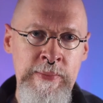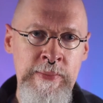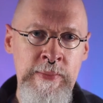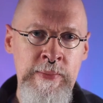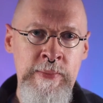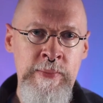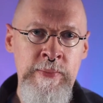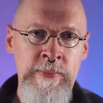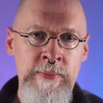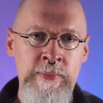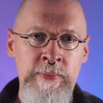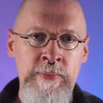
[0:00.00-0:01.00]

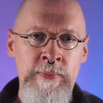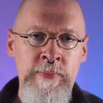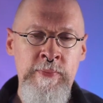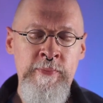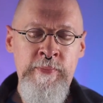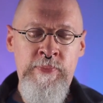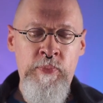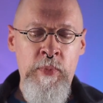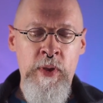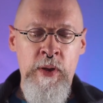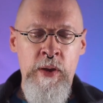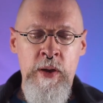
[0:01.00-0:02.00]

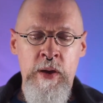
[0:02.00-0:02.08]
(silence)